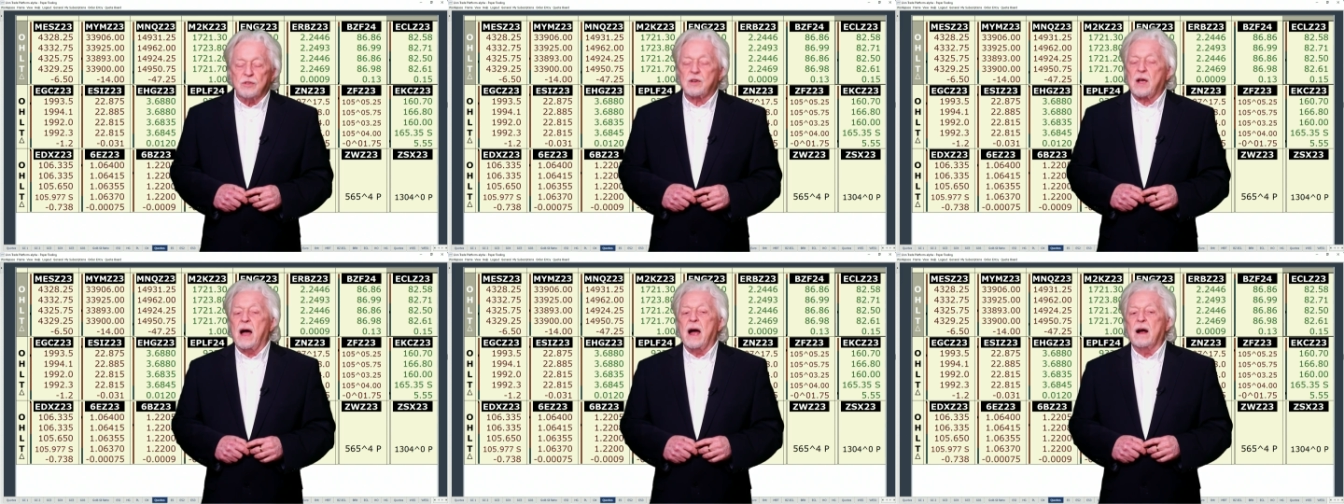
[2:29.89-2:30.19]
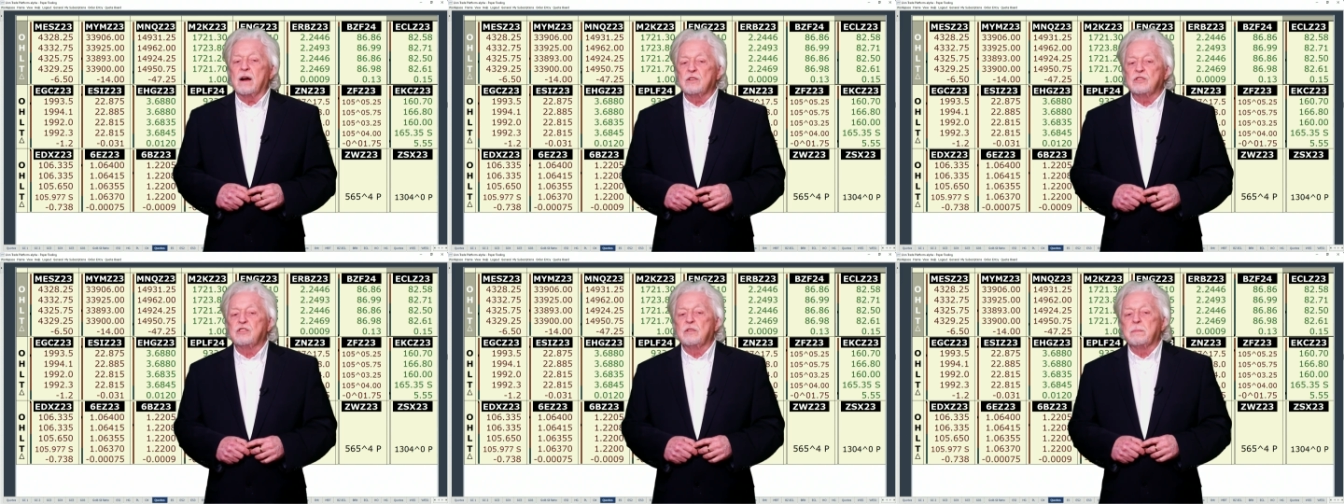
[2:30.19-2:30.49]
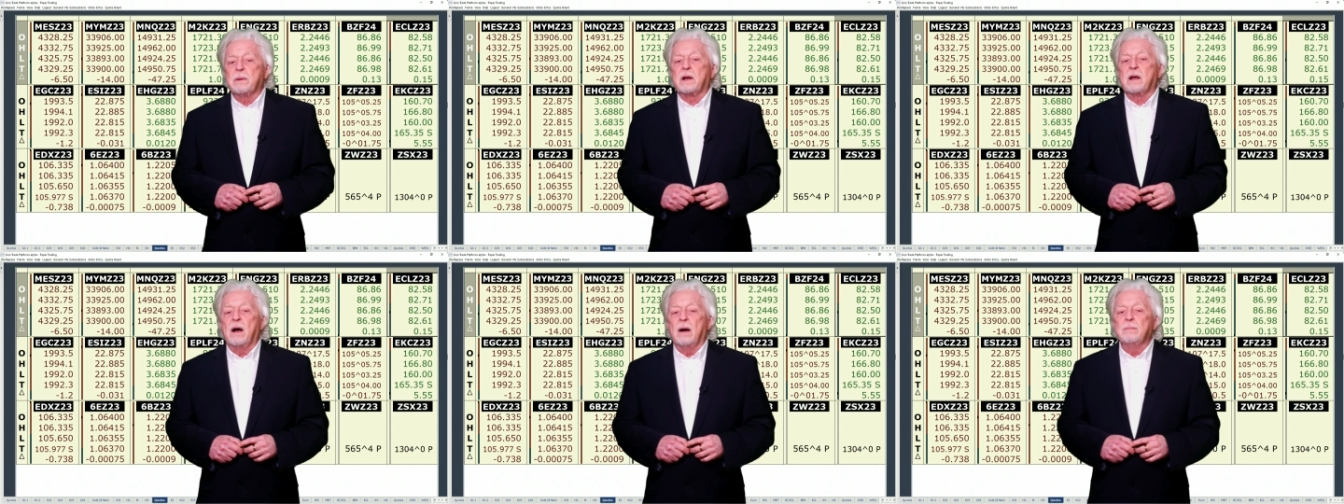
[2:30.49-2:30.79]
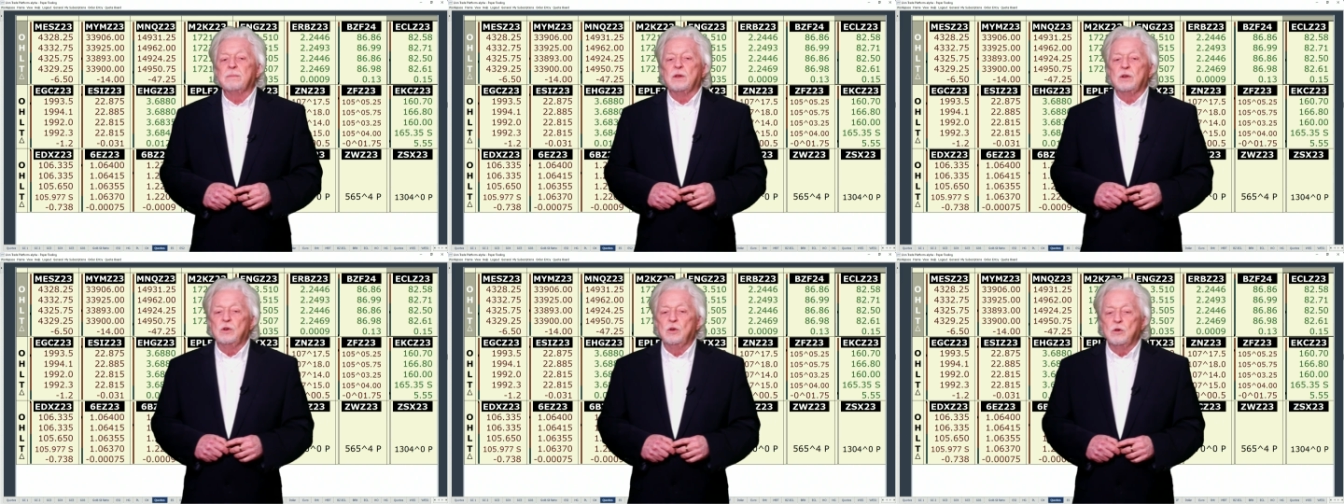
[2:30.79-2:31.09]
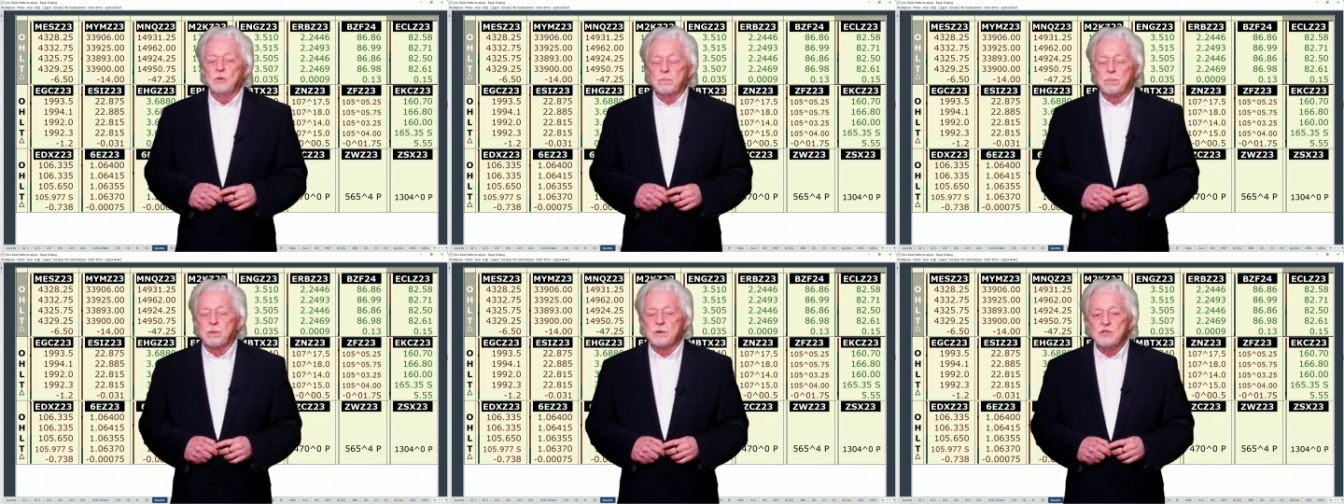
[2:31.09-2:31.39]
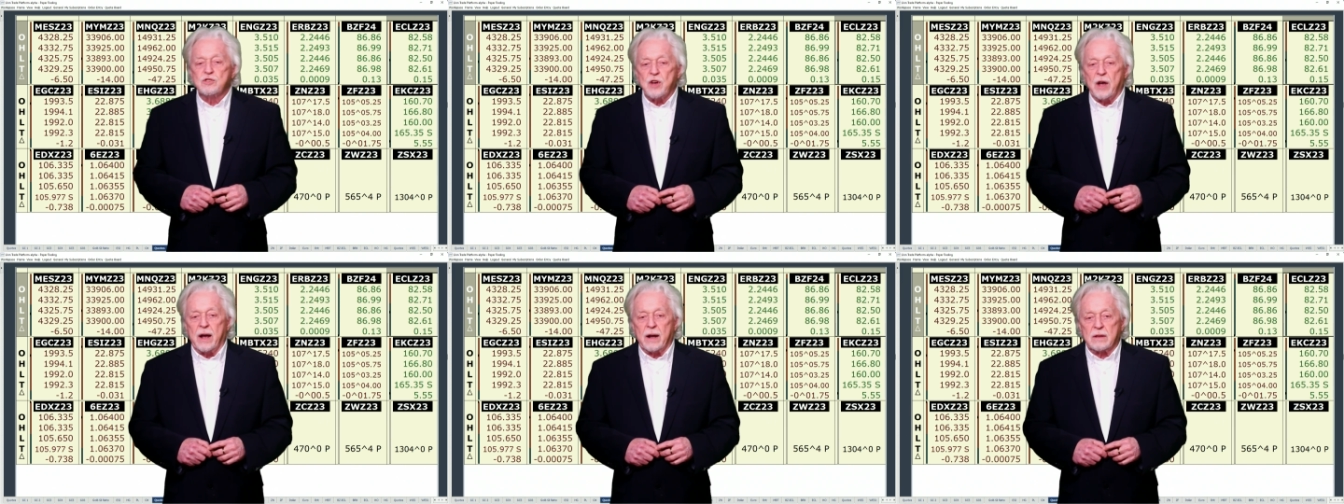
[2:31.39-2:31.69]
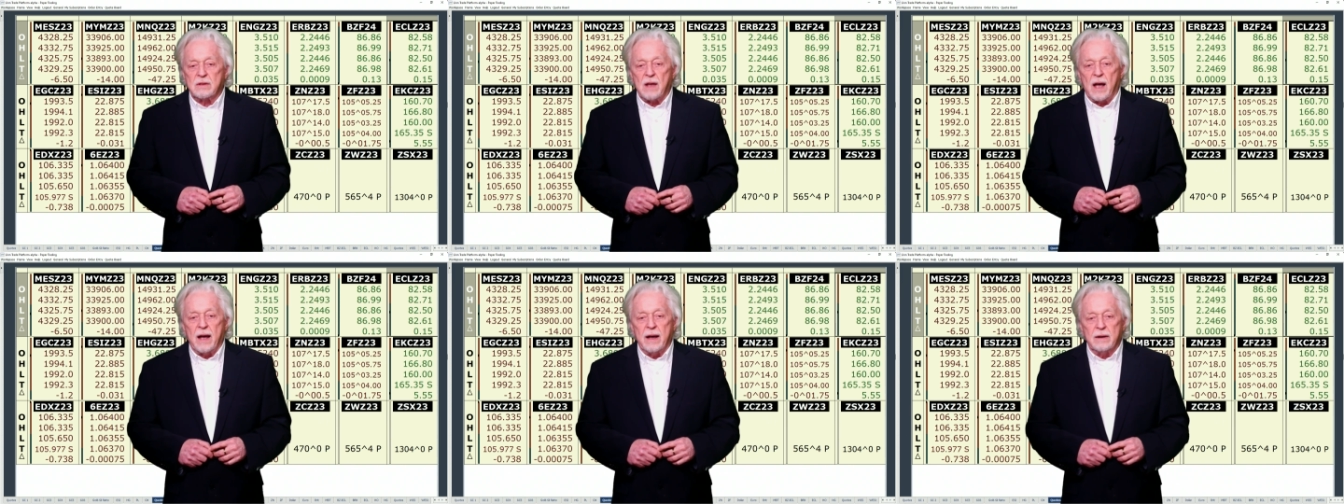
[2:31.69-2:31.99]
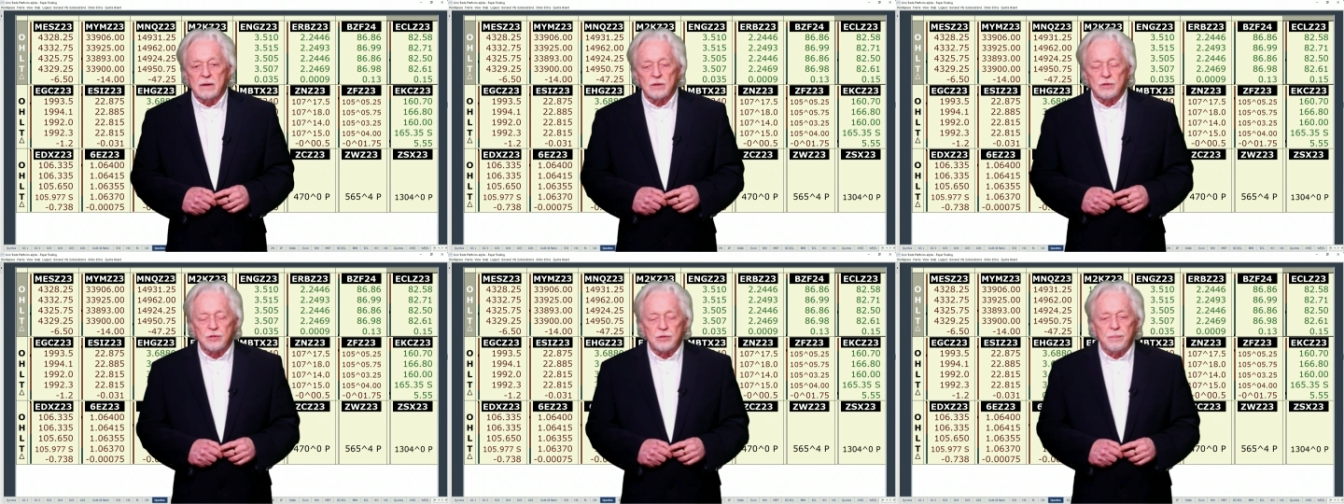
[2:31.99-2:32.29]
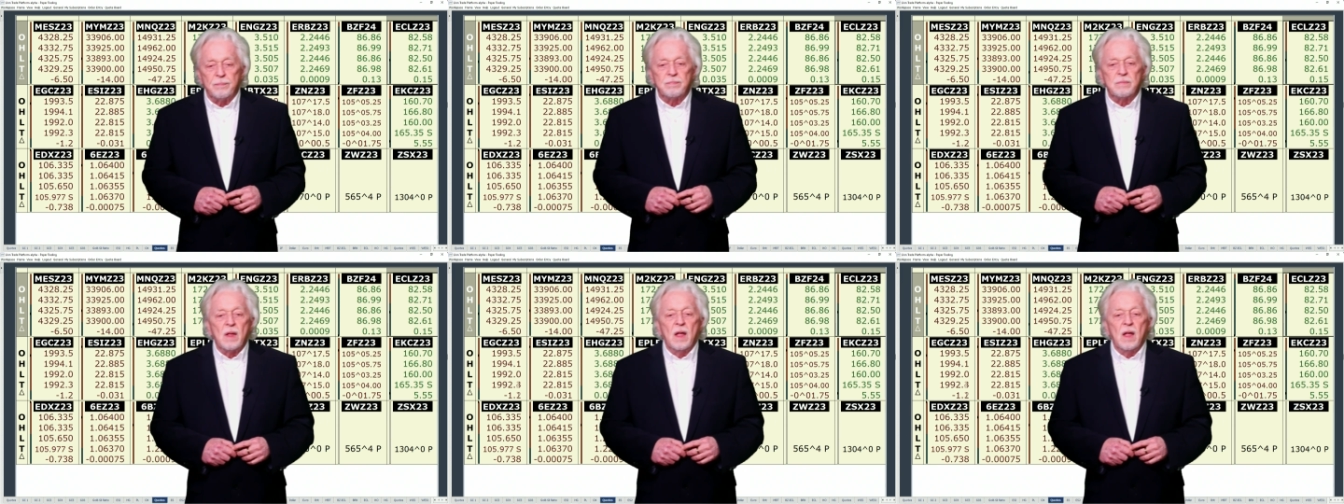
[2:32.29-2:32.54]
Cars have become the new projectiles,